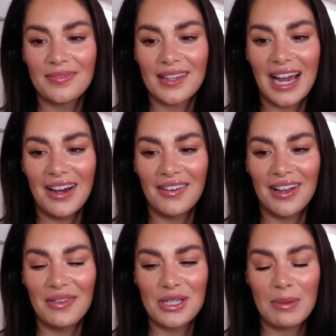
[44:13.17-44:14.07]

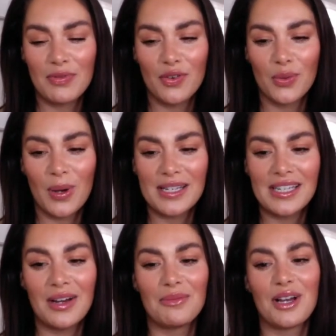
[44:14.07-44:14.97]
Caroline, the day before the
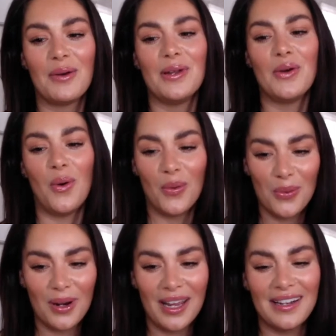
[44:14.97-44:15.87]
wedding, I'm going
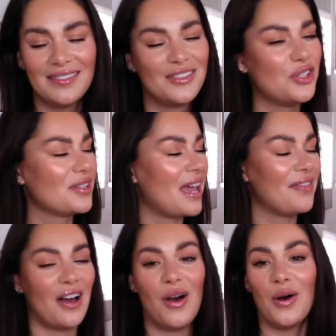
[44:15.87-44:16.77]
all in. She's getting
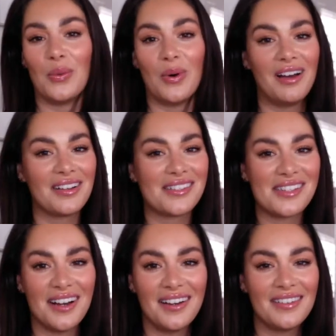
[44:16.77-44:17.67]
the whole works
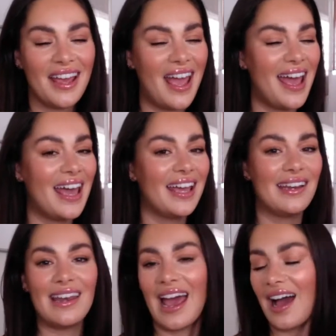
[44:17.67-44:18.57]
done.
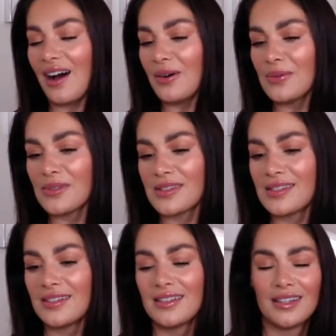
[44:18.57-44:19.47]
Hair, nails,
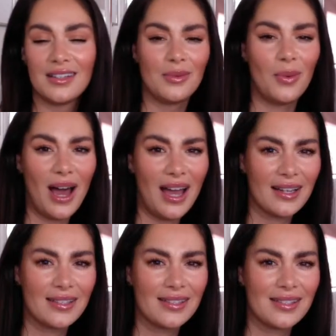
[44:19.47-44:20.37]

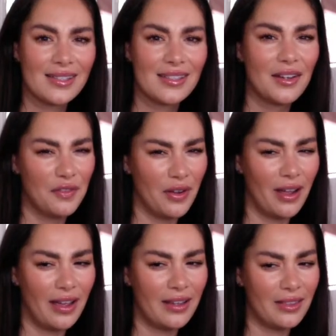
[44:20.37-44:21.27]
wax. I feel
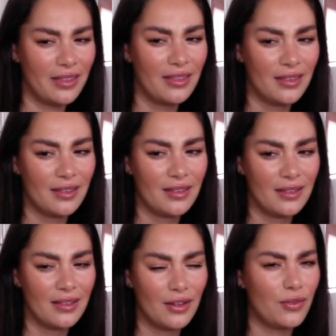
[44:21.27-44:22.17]
like
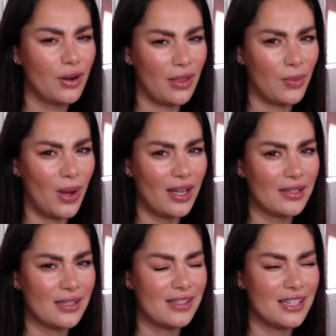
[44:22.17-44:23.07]
the
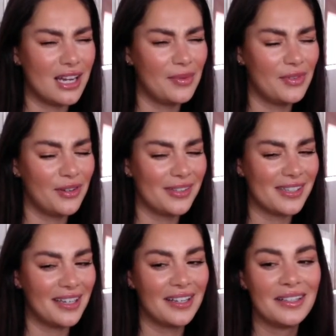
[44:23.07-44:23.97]
wax is the day before, is
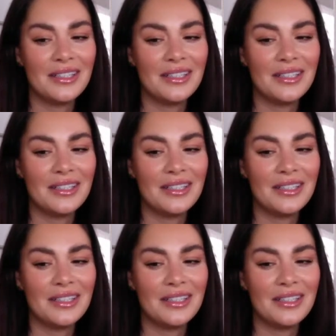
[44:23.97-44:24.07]
it?